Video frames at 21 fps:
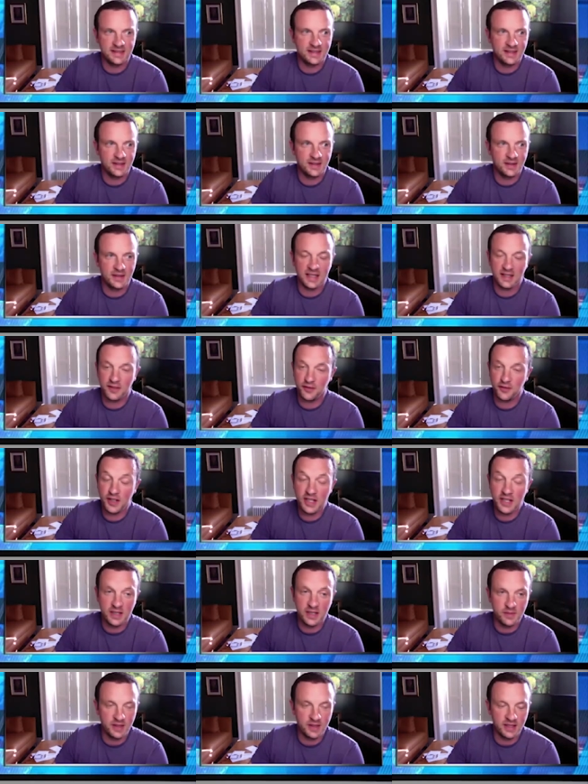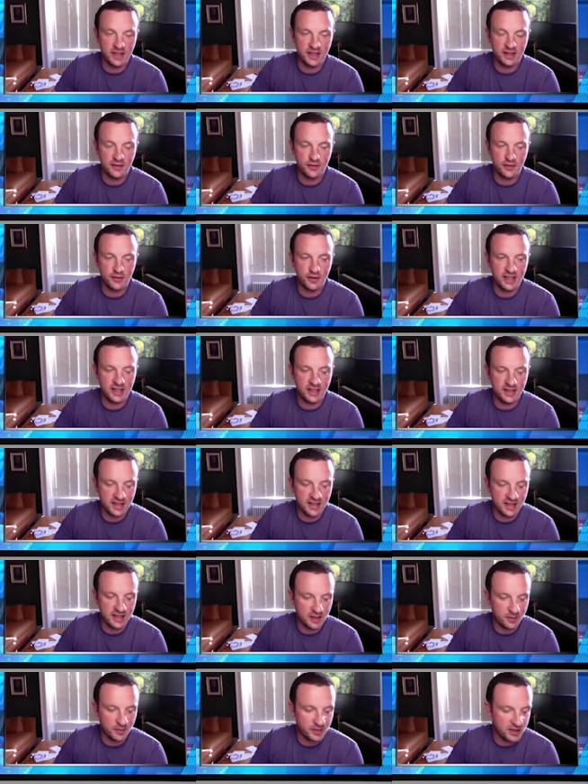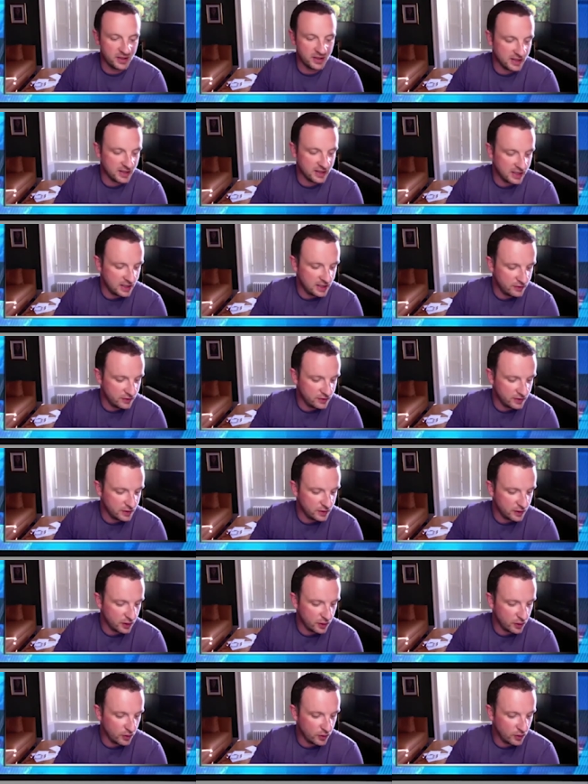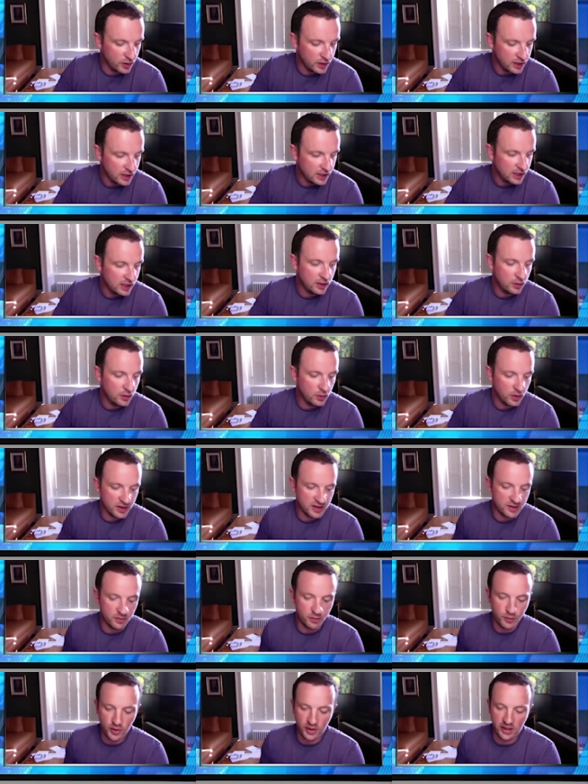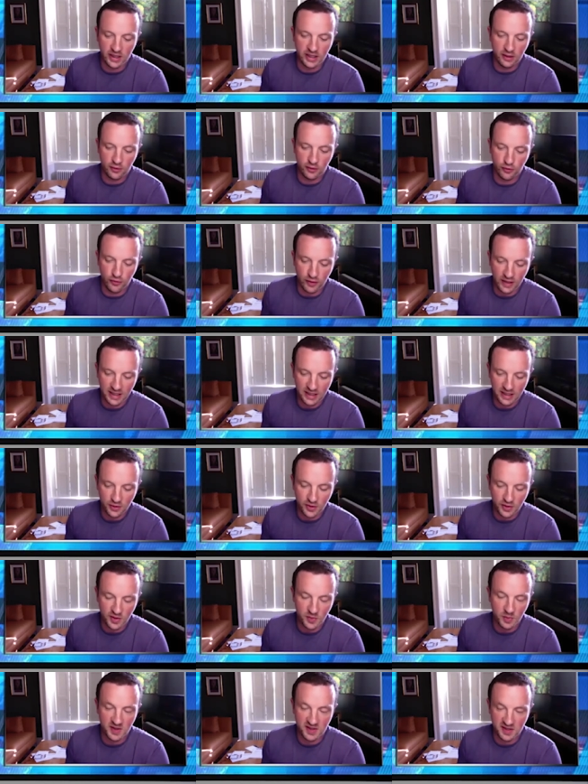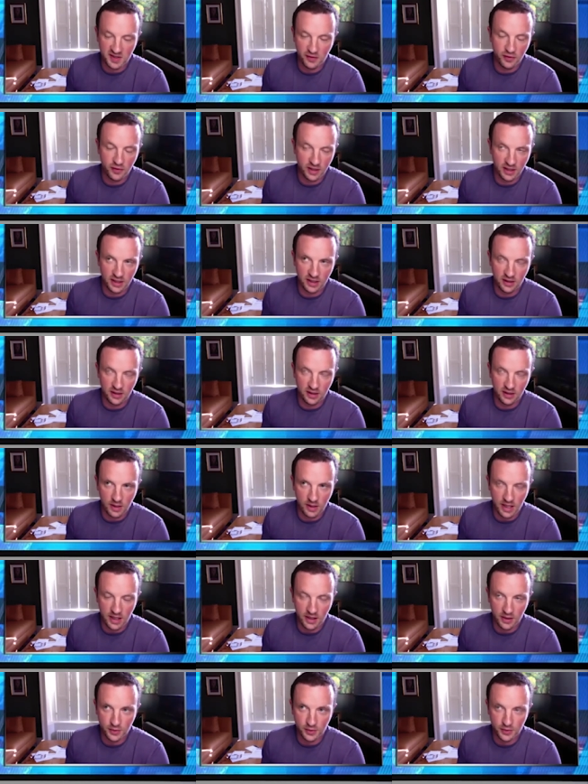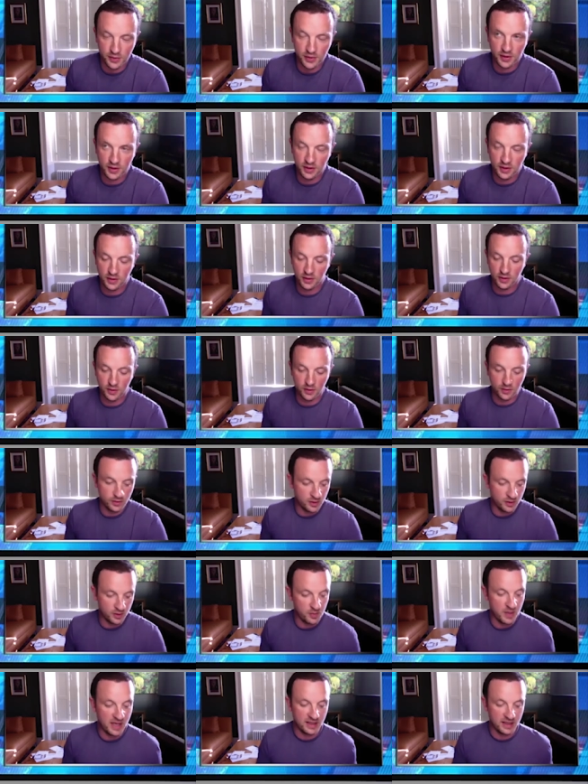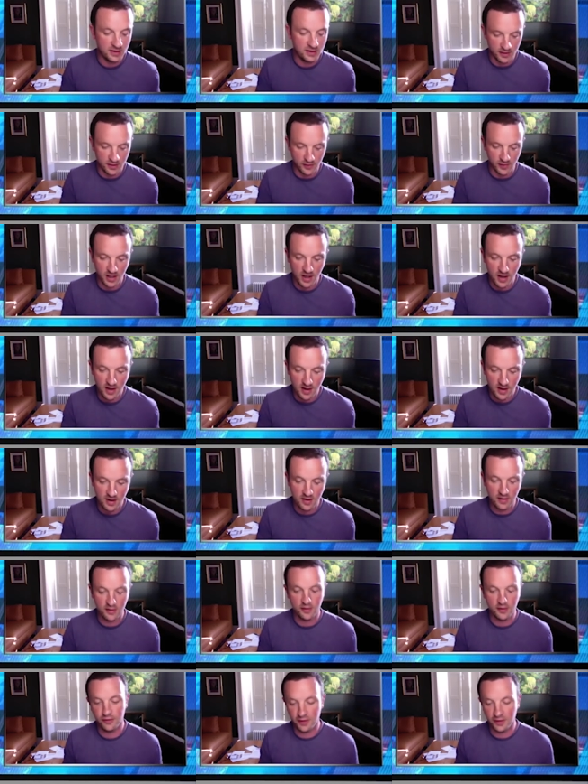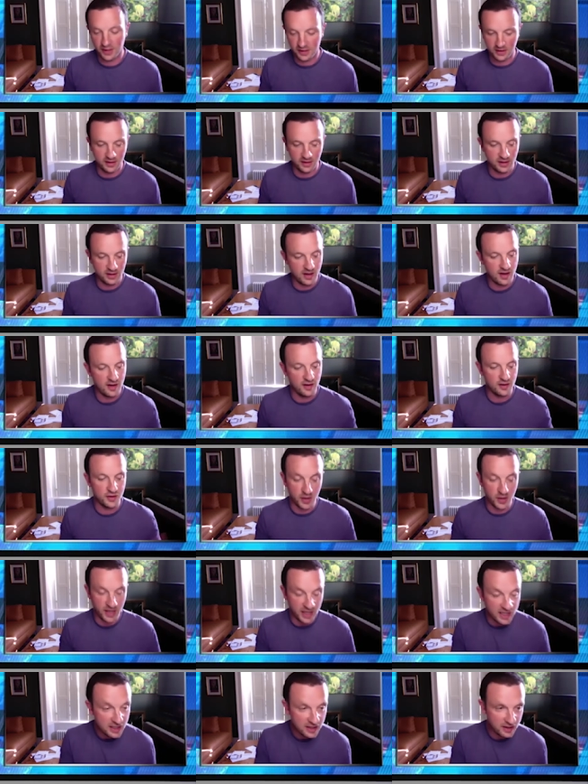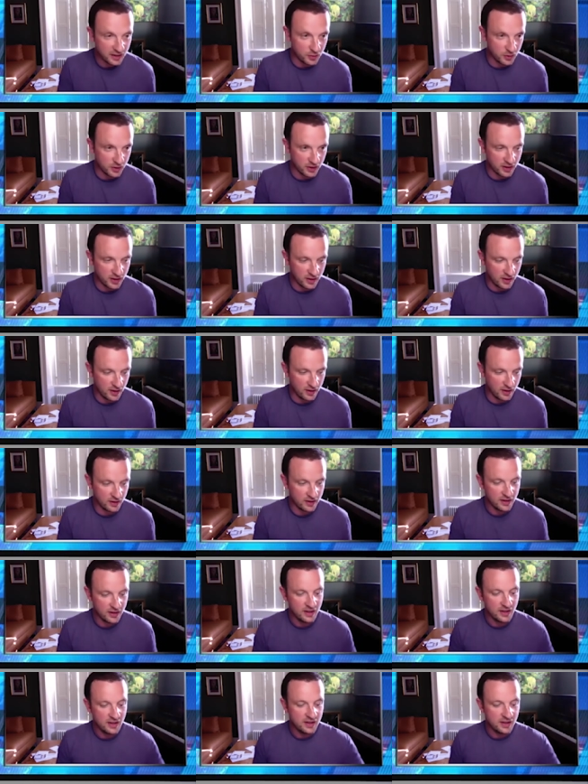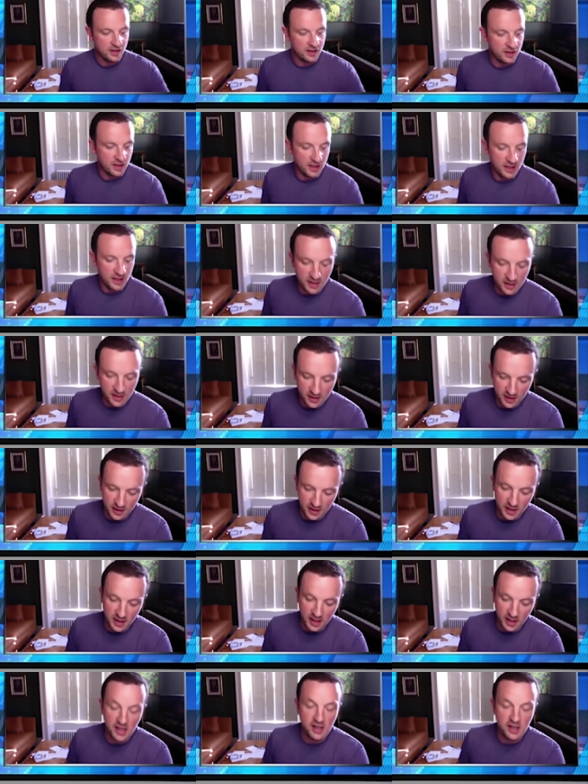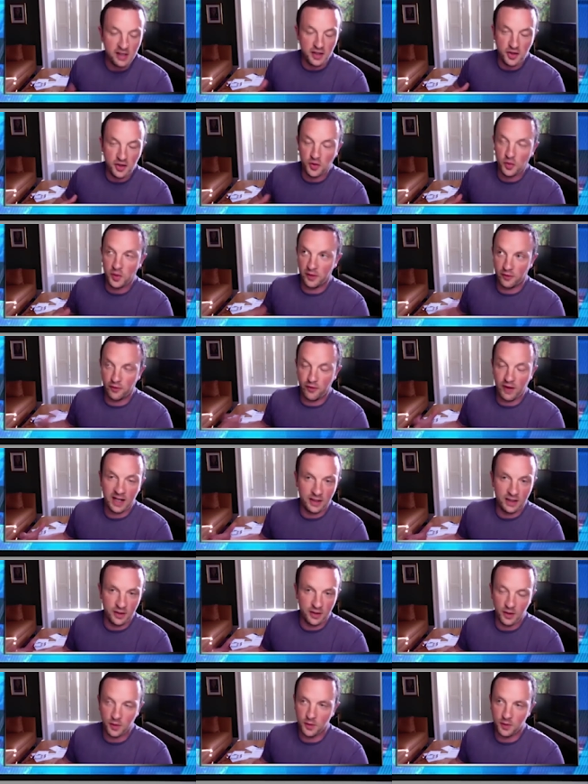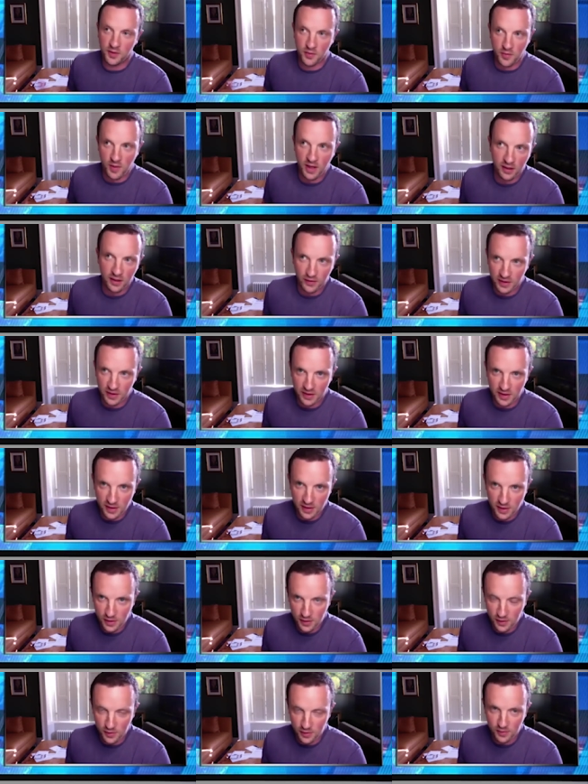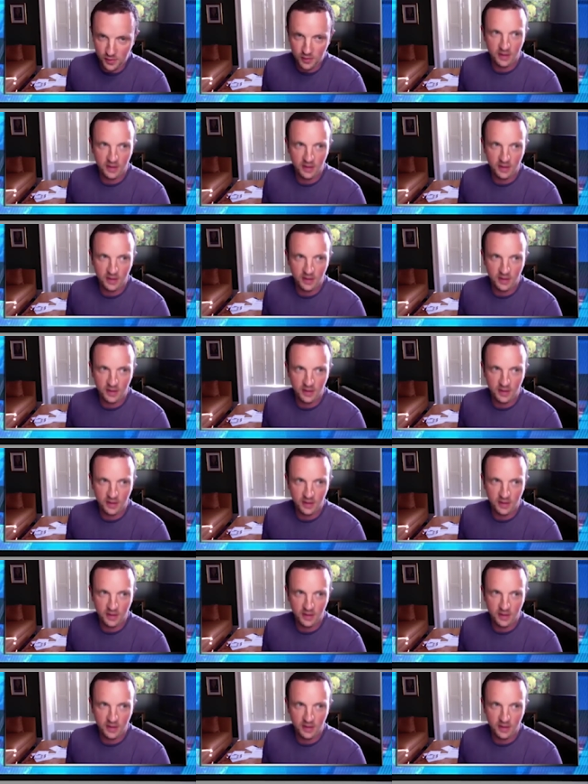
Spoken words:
Well, that's funny. It's funny that you say that, because even though he wasn't putting out value specifically around, you know, the maintenance of a car or fixing a car or doing anything with a car, he hit you with value that was relevant to you.